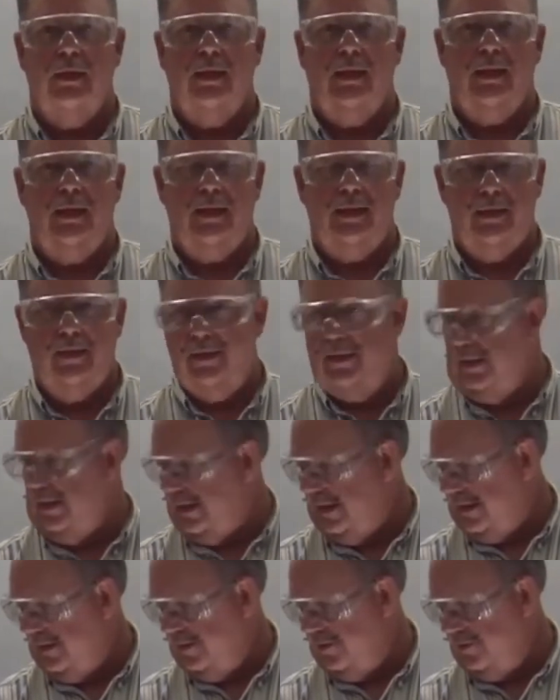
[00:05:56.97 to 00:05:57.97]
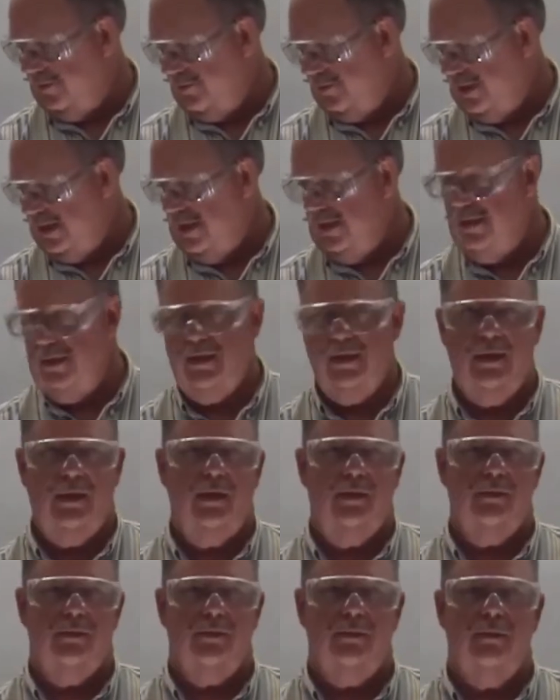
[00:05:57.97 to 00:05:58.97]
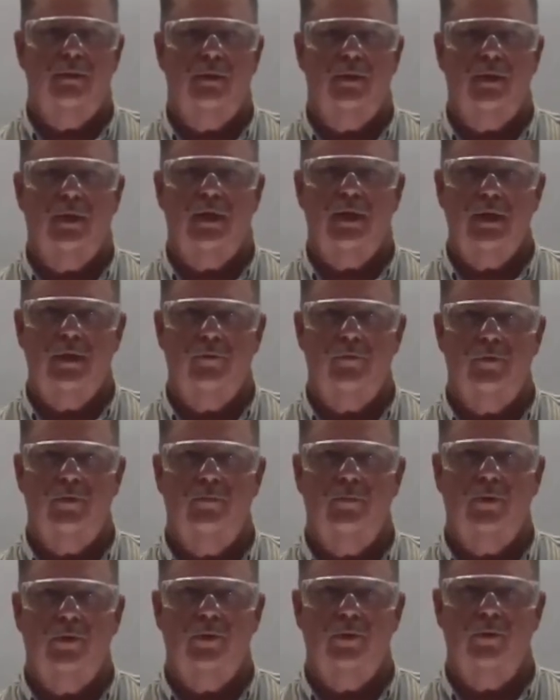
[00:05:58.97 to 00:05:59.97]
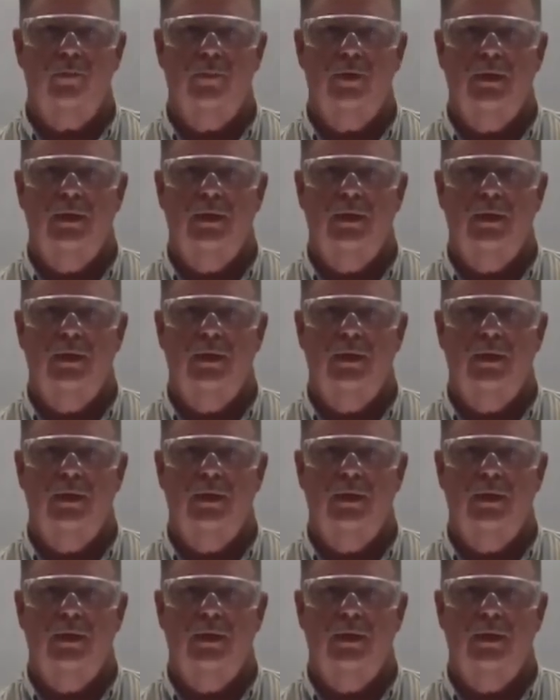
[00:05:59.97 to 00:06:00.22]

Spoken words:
and a 3,000 Kelvin bulb.